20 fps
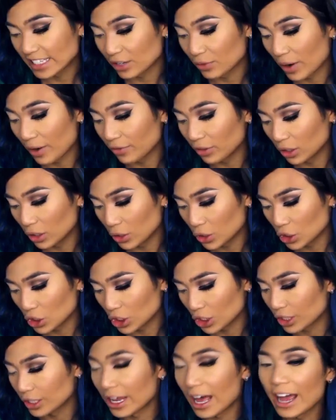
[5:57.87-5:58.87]
the
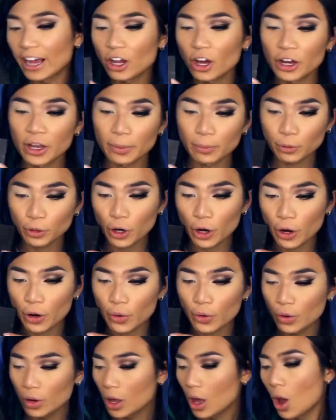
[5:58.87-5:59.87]
Revolution Iconic
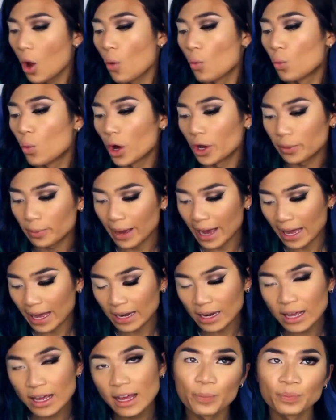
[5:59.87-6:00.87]
Pro 1
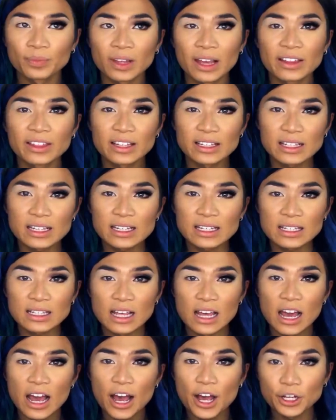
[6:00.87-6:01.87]
palette, and this is
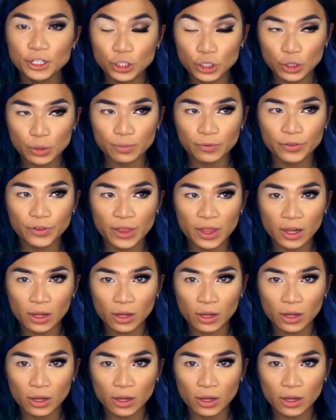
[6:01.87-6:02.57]
a dupe for the